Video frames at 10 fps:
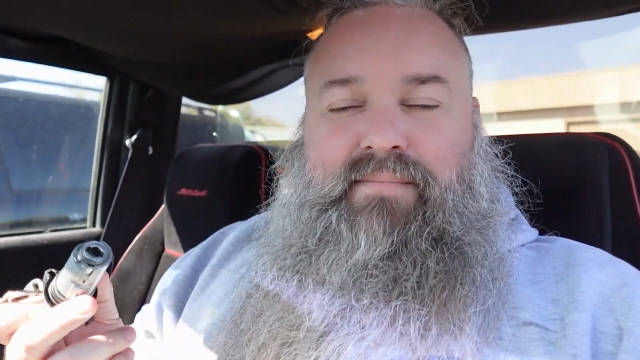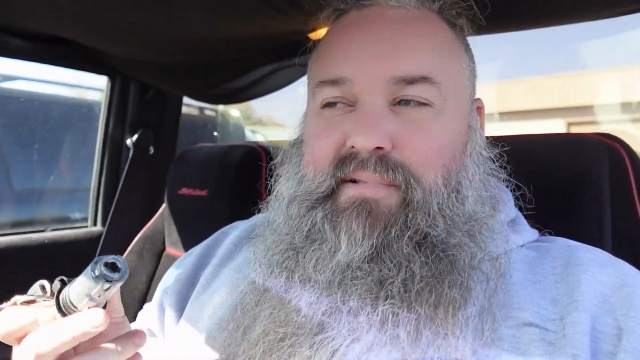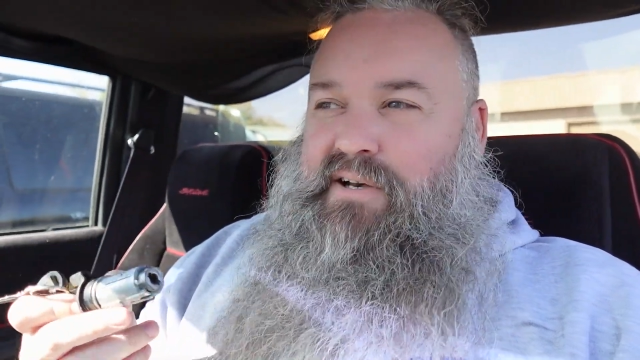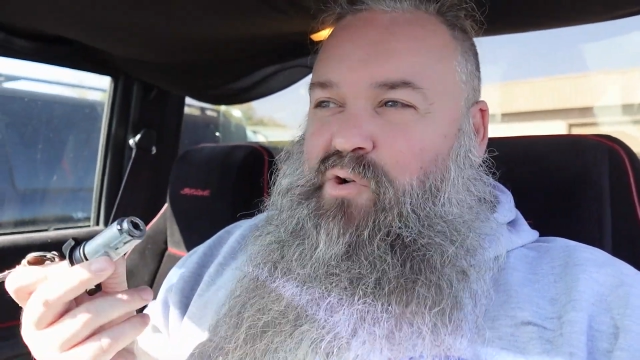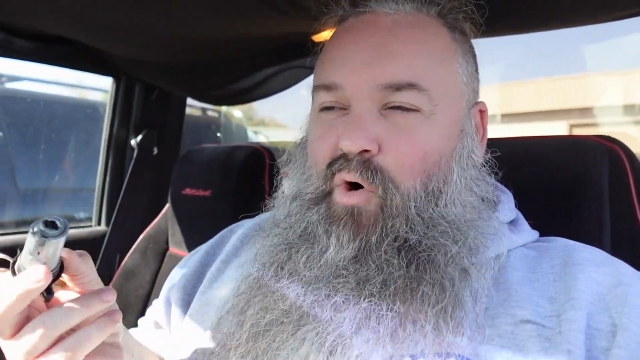
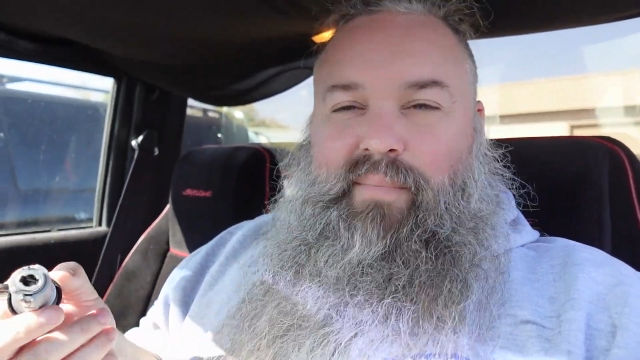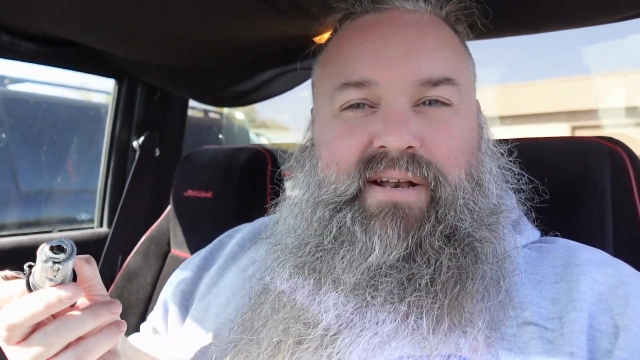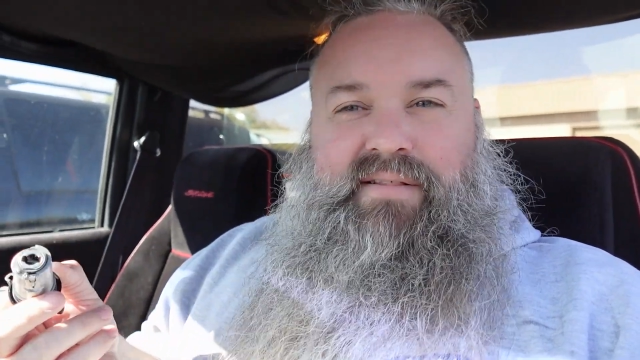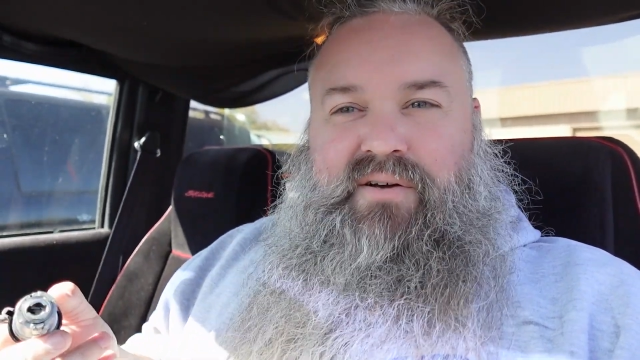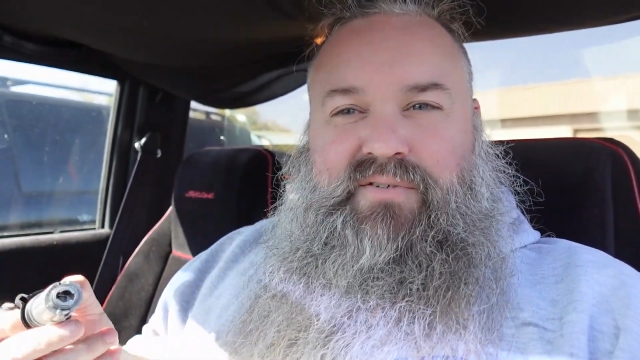like
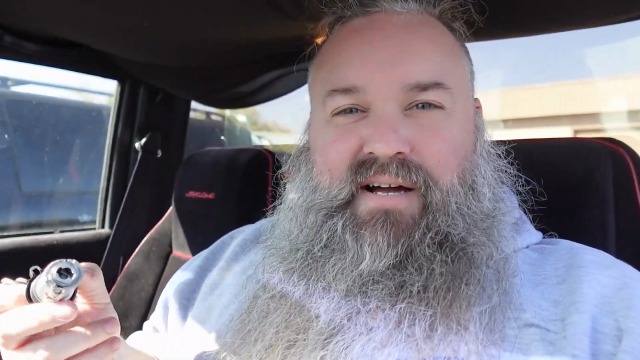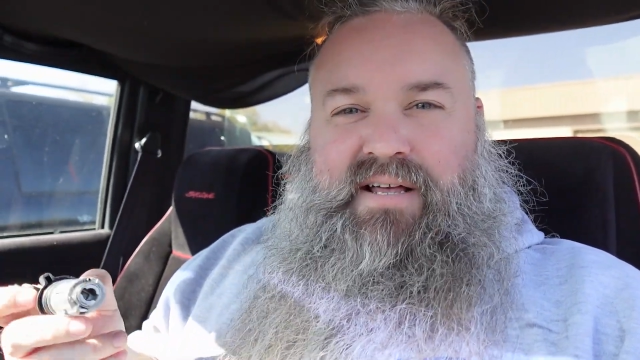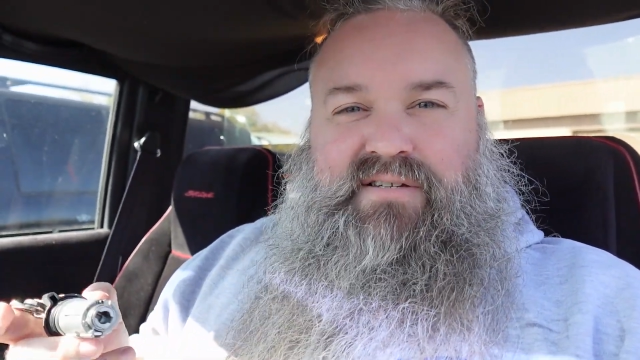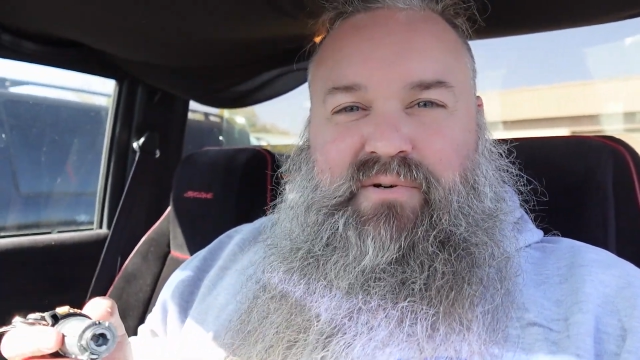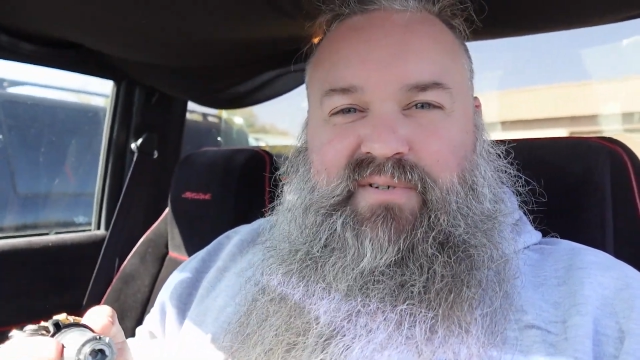Dorman and those
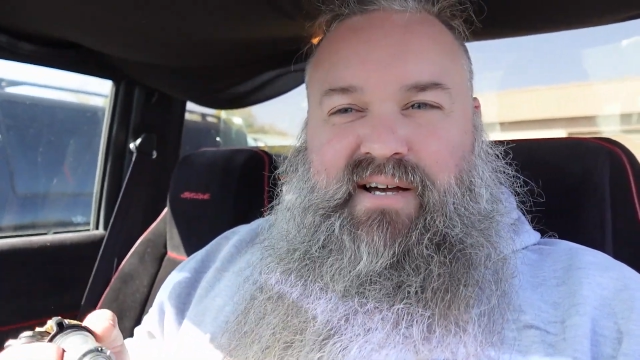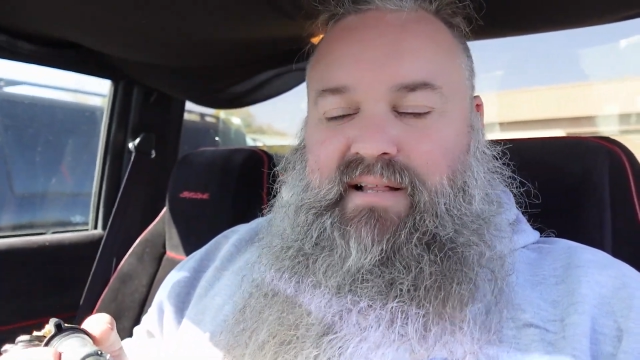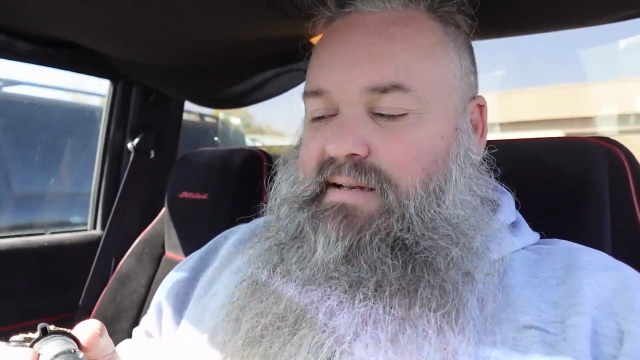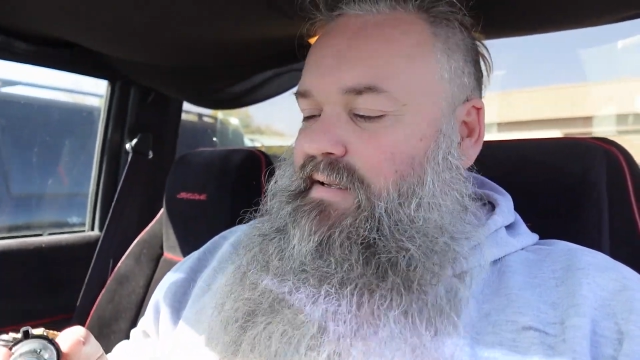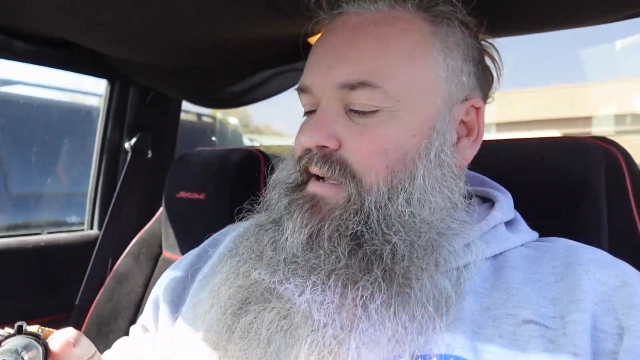guys do
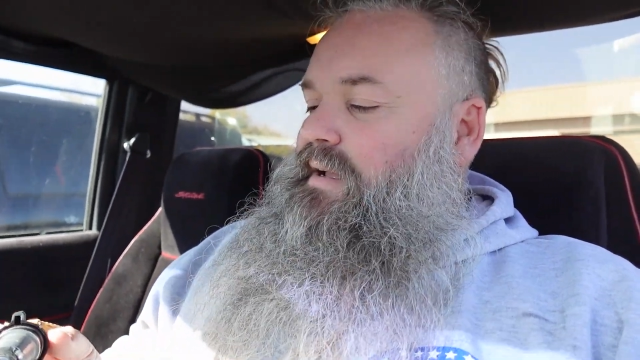sell it.